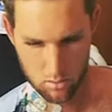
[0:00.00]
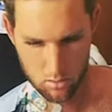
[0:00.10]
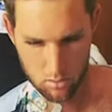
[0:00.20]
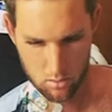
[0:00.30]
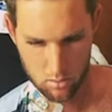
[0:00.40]

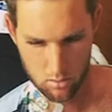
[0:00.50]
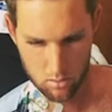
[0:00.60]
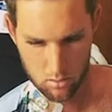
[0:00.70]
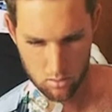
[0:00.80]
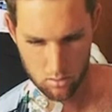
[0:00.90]

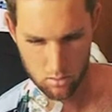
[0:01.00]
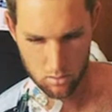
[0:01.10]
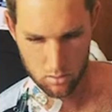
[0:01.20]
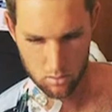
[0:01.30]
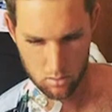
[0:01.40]

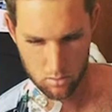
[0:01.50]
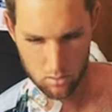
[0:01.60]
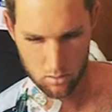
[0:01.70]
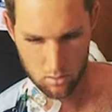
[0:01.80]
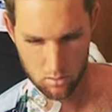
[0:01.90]

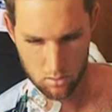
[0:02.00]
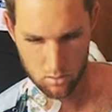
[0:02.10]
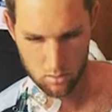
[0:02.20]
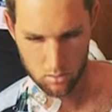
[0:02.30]
(silence)